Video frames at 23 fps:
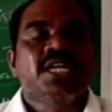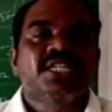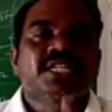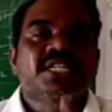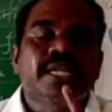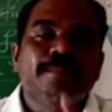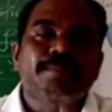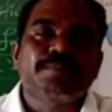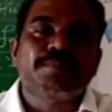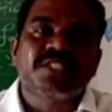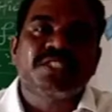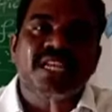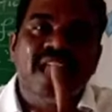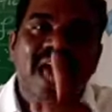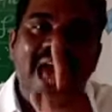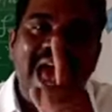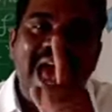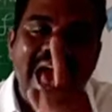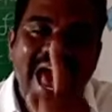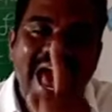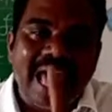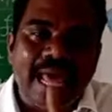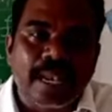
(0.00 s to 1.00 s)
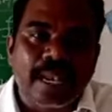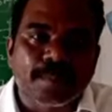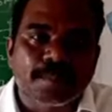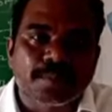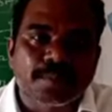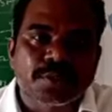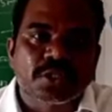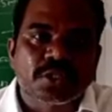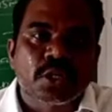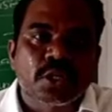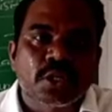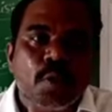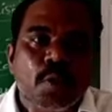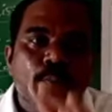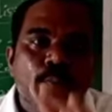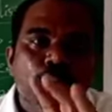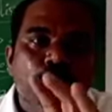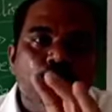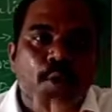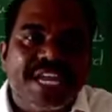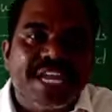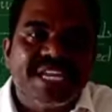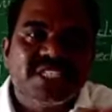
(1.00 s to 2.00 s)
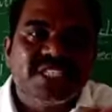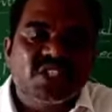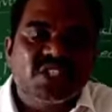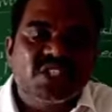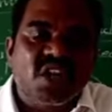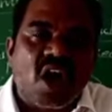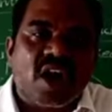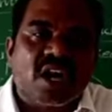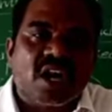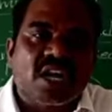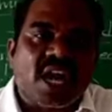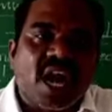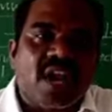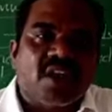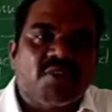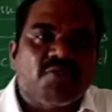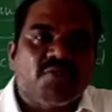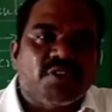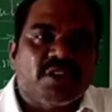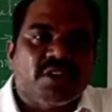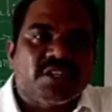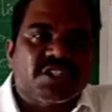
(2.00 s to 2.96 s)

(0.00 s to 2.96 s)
Trypsin helps proteins are converts